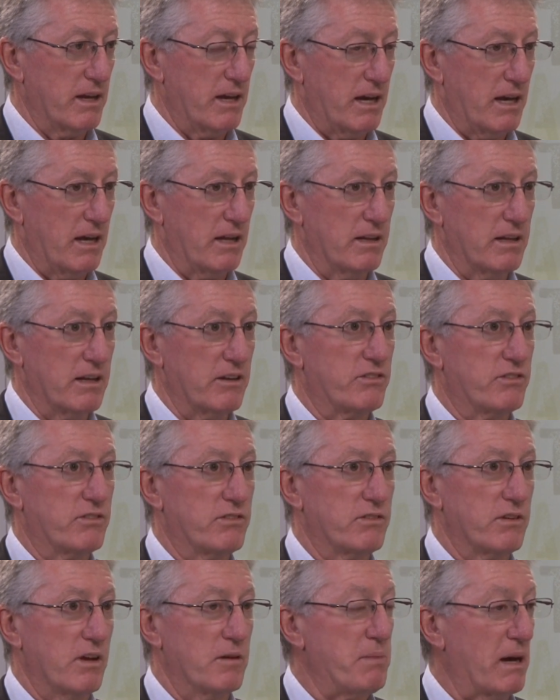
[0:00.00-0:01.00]

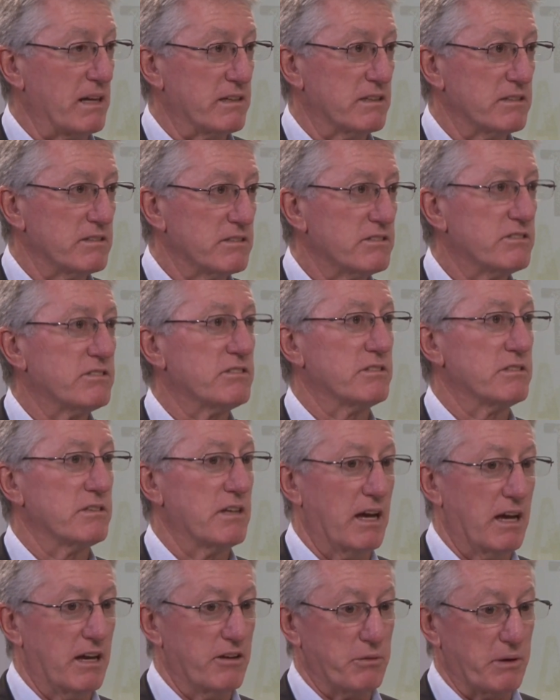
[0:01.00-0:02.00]
less abundance
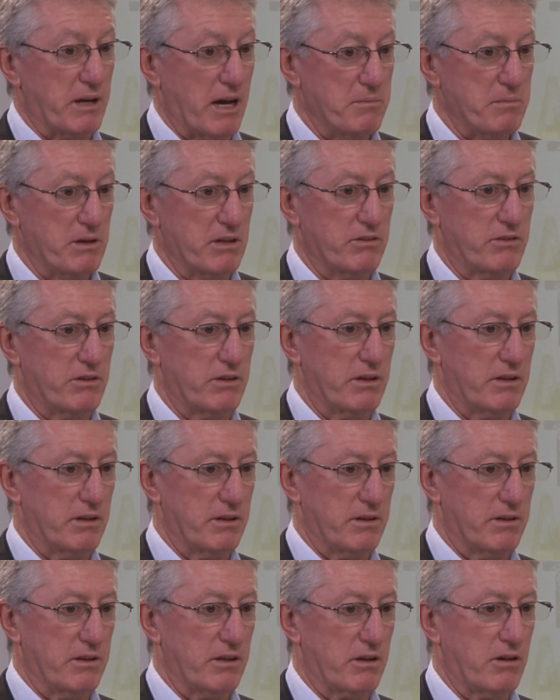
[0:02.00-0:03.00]
as we come
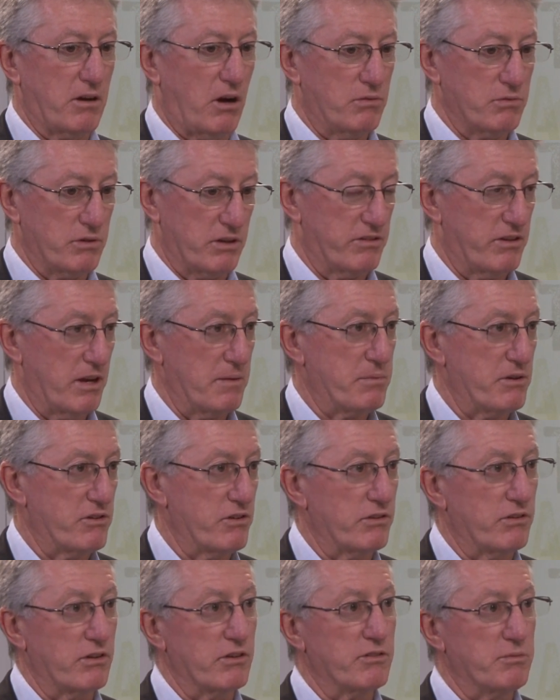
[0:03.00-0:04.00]
into the colder
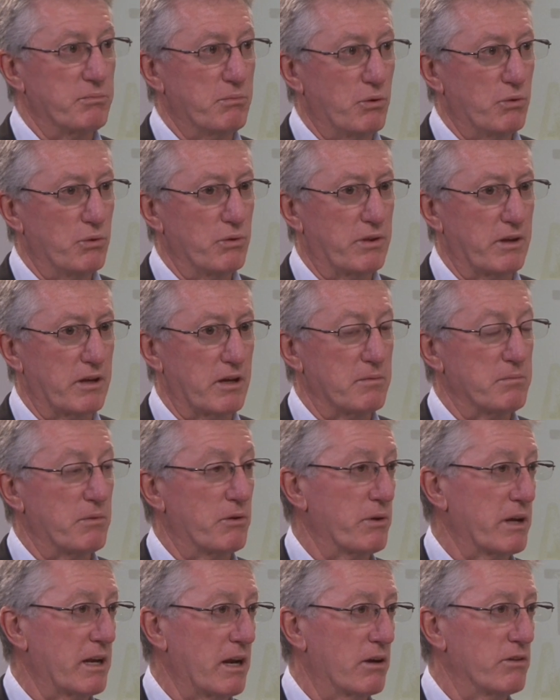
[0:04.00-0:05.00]
temperatures. It's more the
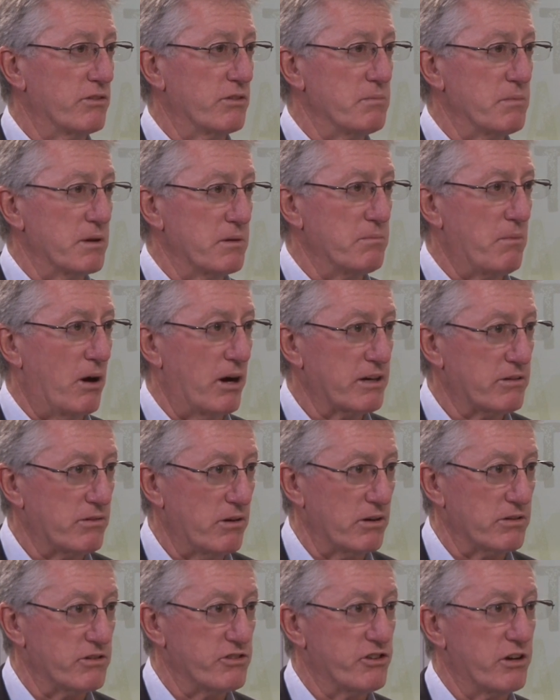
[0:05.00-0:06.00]
merinos and
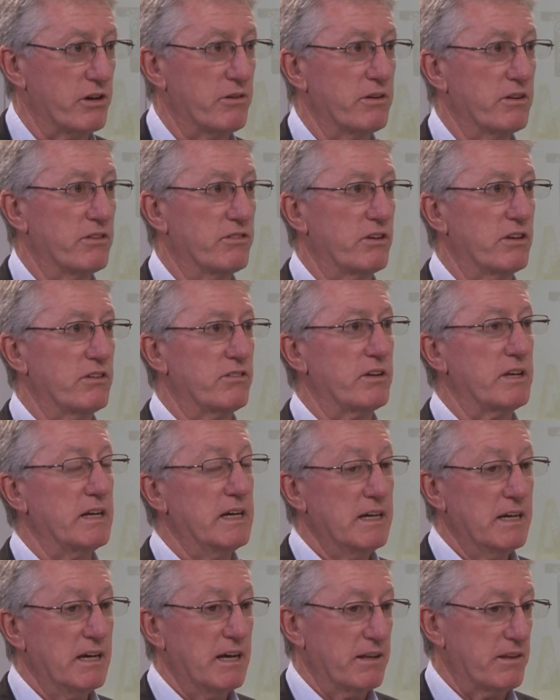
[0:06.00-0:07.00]
mid-micron shearing season.
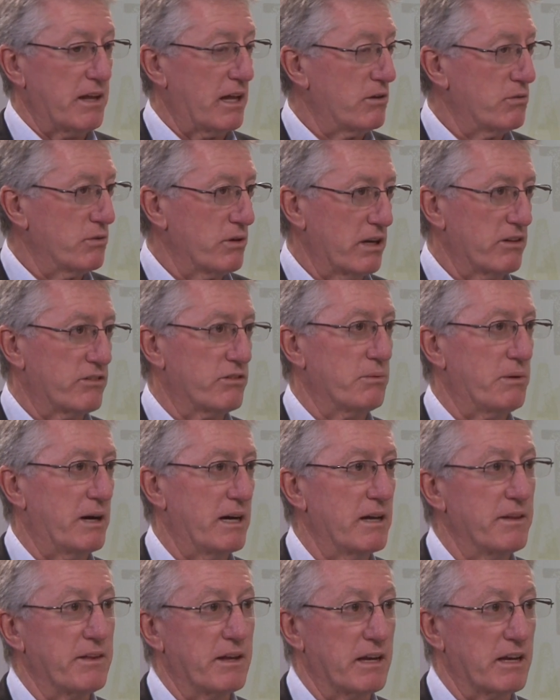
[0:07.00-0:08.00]
That all gets
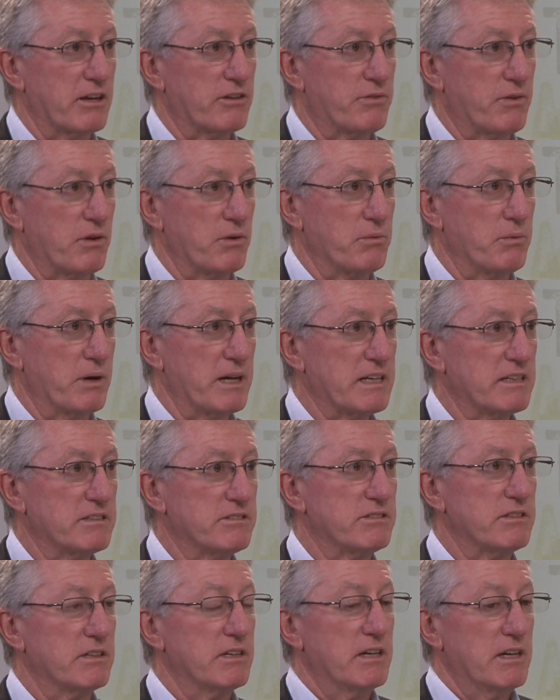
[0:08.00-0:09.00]
away in the next few
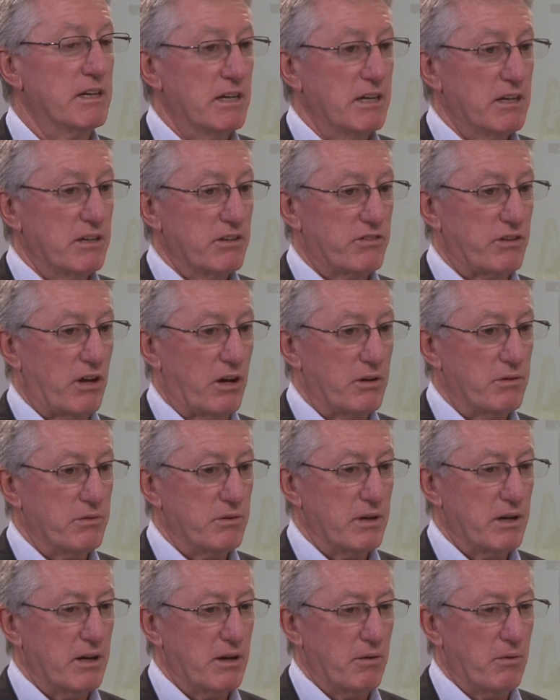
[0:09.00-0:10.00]
weeks. So
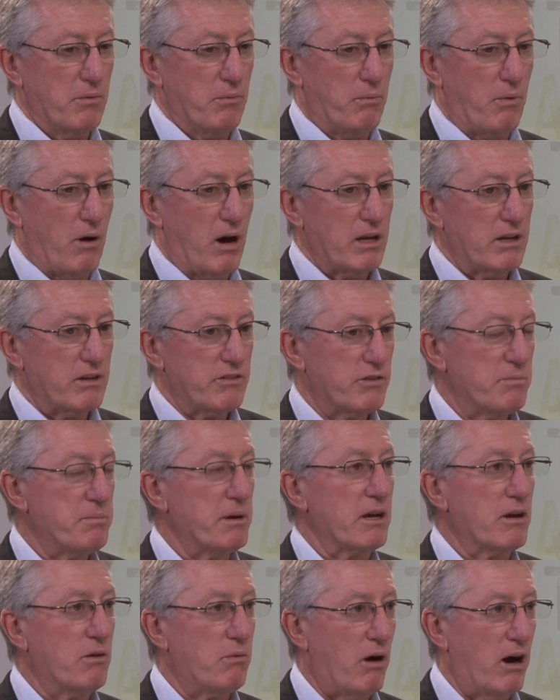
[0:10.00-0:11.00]
while it's a
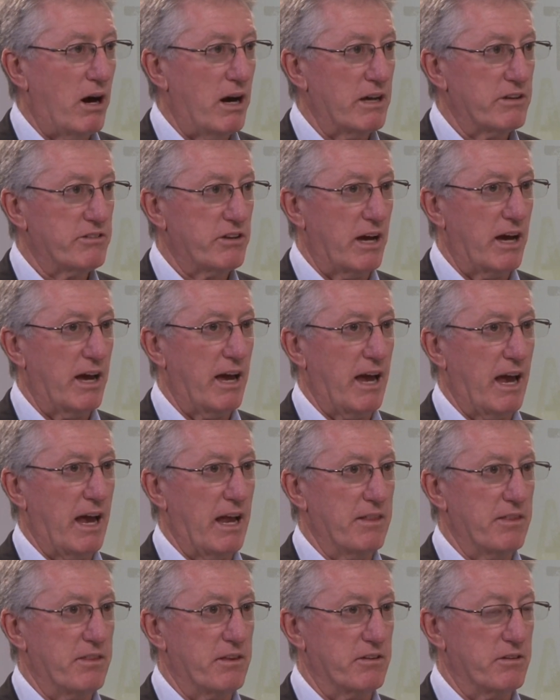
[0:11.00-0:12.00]
bit quieter
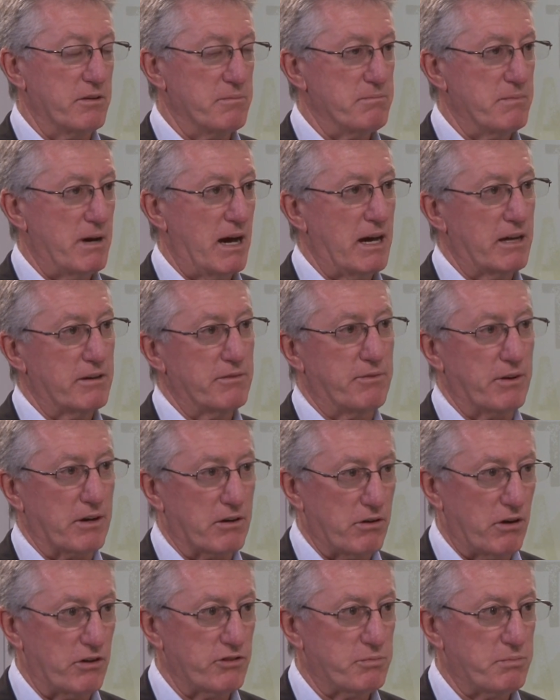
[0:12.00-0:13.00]
and the demand for
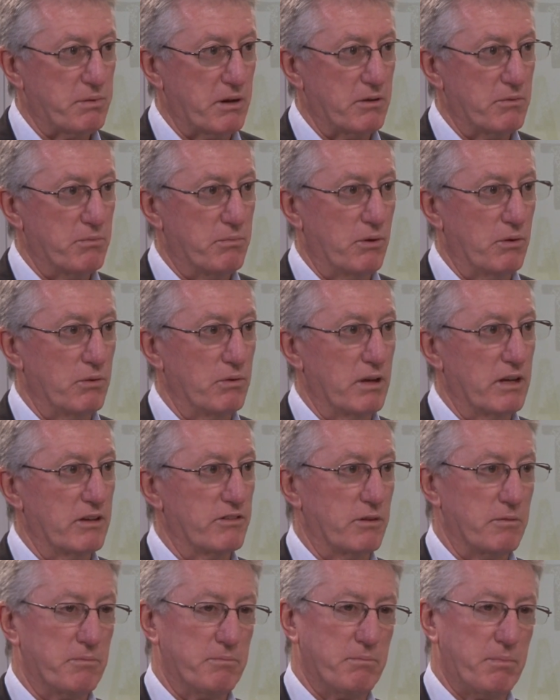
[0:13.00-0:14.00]
crossbred wool
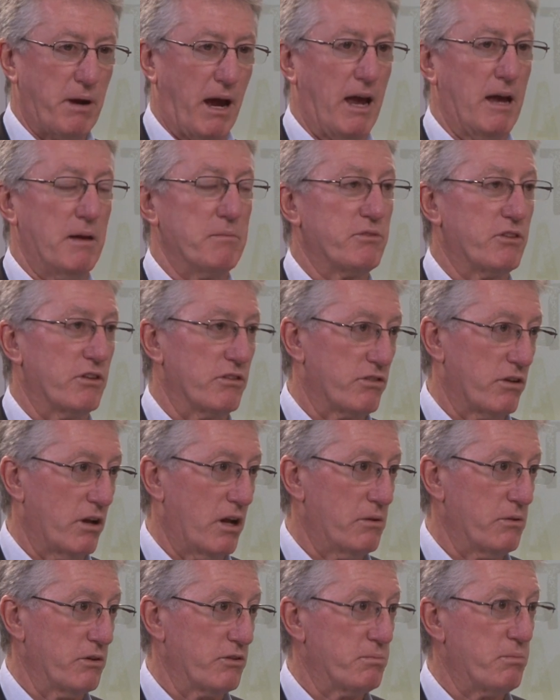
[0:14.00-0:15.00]
is at perhaps its
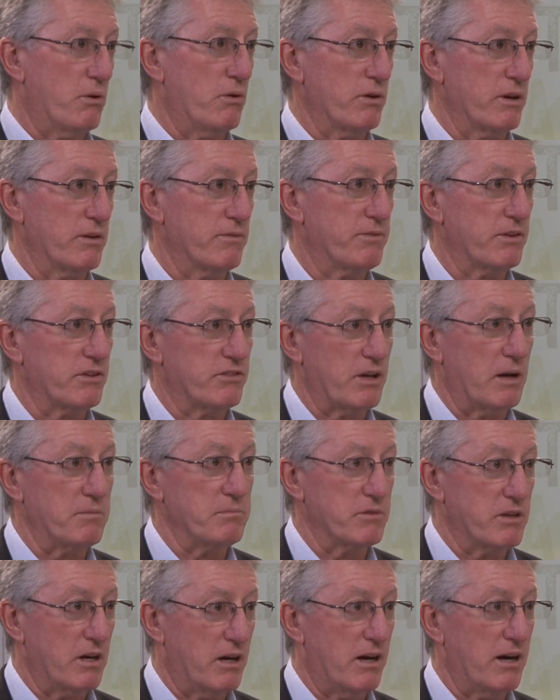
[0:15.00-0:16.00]
lowest point for
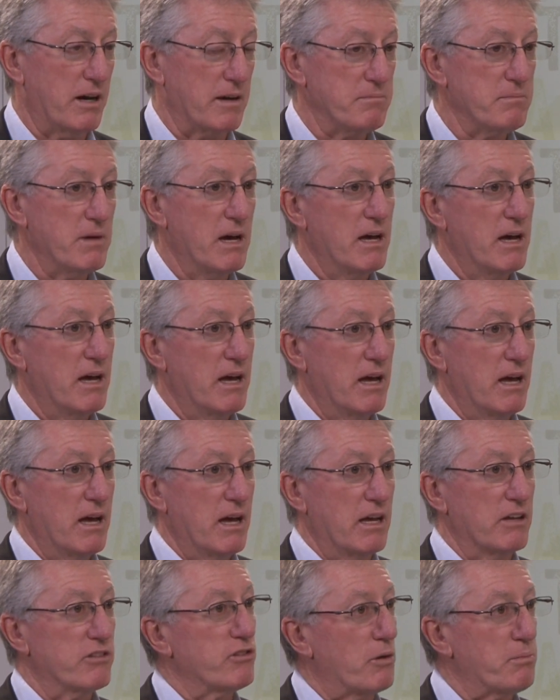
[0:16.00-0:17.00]
some time,
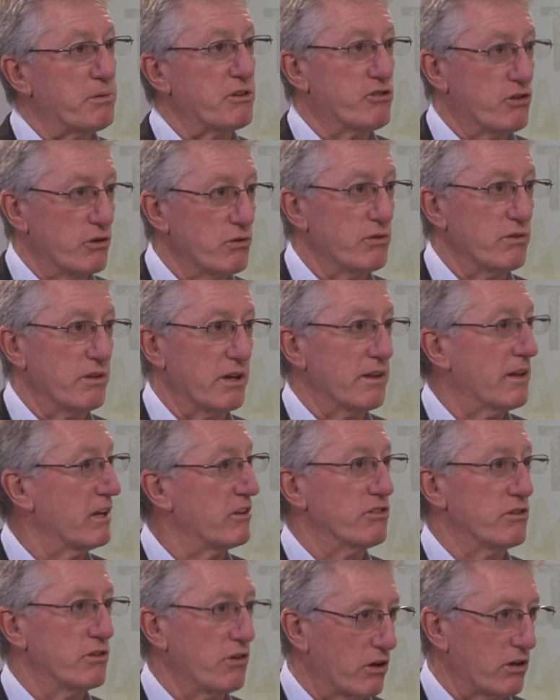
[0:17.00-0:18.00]
it's opportune that
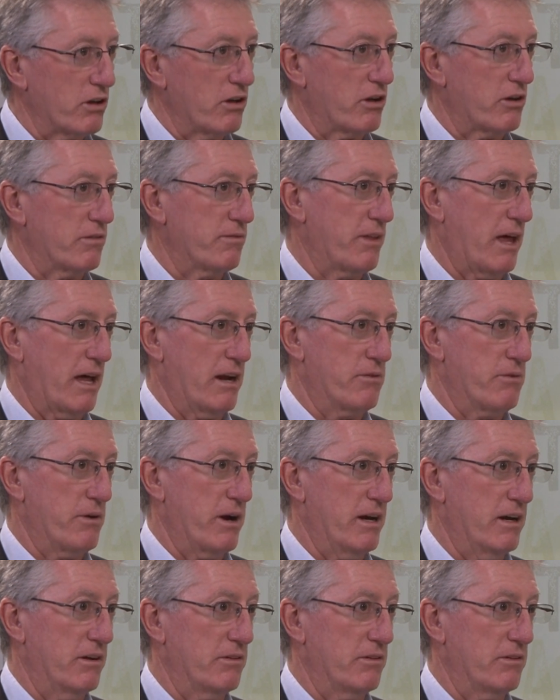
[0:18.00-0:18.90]
there's not a lot of that around.